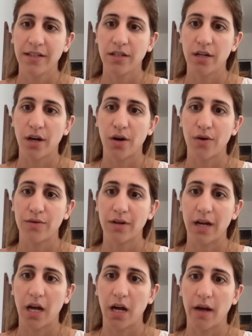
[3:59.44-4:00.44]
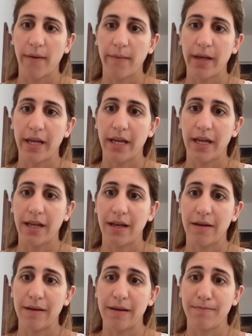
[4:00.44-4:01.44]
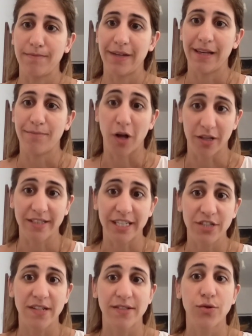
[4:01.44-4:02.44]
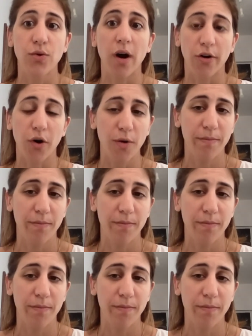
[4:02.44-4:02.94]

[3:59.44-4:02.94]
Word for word: you know, uh, uh, uh, politicians who are